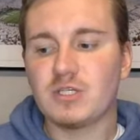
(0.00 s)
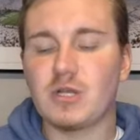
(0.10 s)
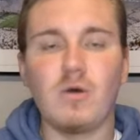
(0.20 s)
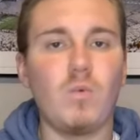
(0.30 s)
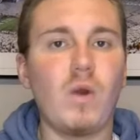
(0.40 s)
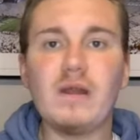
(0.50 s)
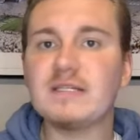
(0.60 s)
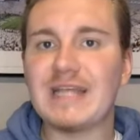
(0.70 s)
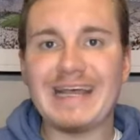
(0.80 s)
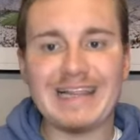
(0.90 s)
So where
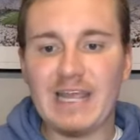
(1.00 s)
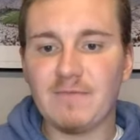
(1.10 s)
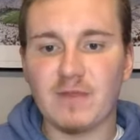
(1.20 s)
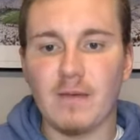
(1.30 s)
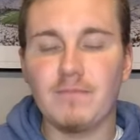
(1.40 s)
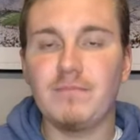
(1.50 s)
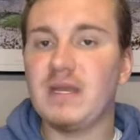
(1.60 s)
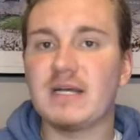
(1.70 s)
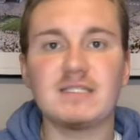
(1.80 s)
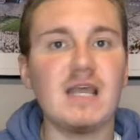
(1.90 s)
does that leave them?
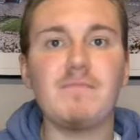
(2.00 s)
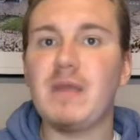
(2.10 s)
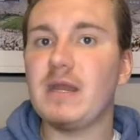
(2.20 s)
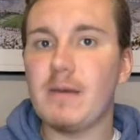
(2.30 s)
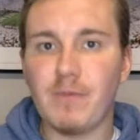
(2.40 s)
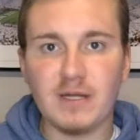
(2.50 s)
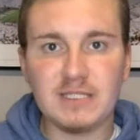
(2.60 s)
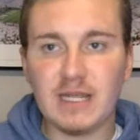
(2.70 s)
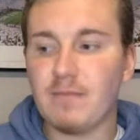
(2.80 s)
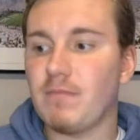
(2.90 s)
Because they beat up
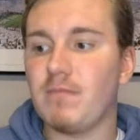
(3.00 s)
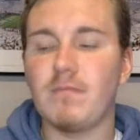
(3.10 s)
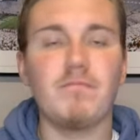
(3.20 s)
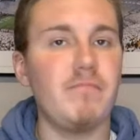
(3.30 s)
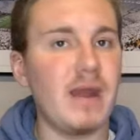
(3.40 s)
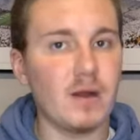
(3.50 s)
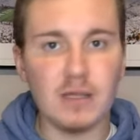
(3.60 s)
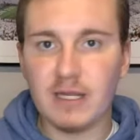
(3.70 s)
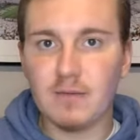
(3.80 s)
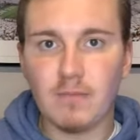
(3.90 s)
on team
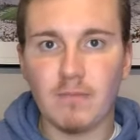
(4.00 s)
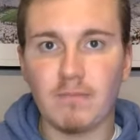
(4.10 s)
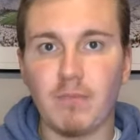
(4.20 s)
Maryland,